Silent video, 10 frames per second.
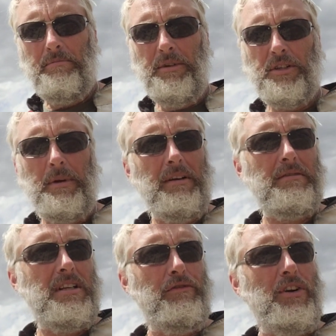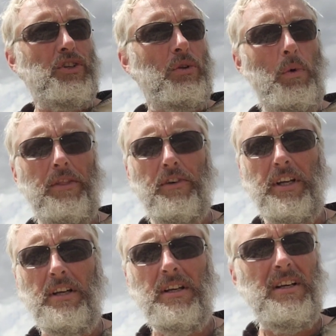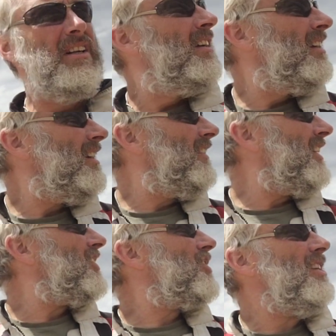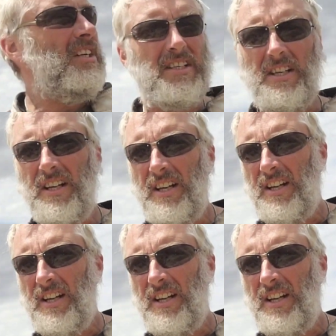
bits about differential weathering. And there she is.